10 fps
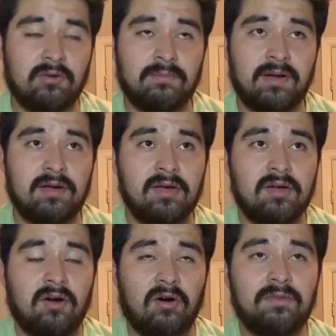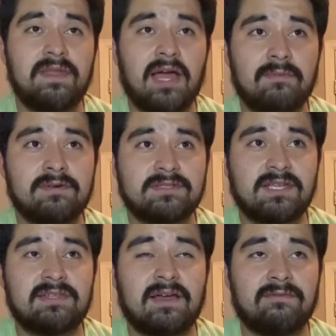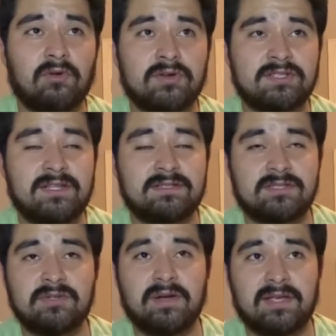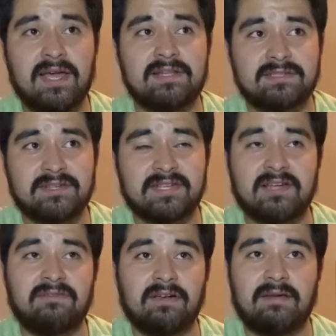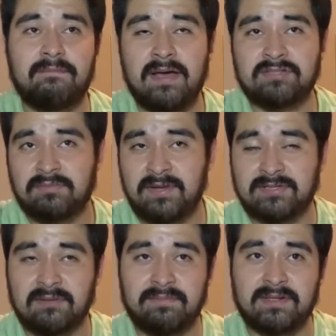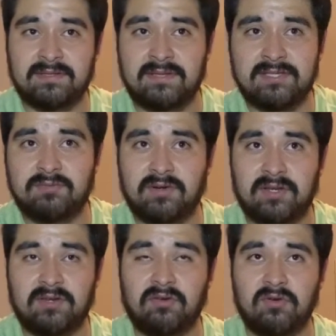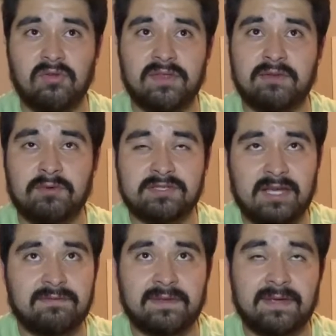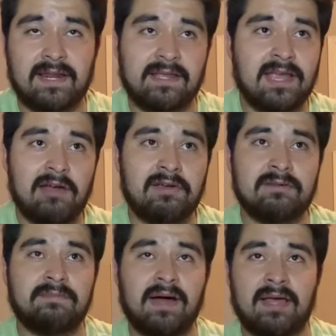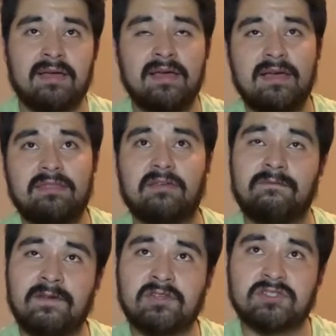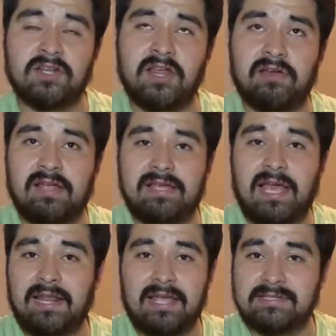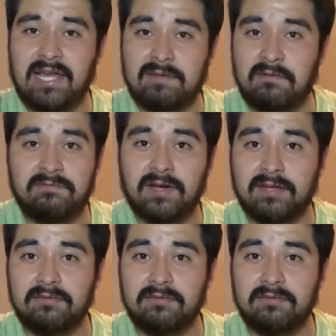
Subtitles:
But only I will say that Floor Seats 2 again sounds like a fucking masterpiece compared to this one. GoldLink was definitely getting carried by the features on here, and it's not even fucking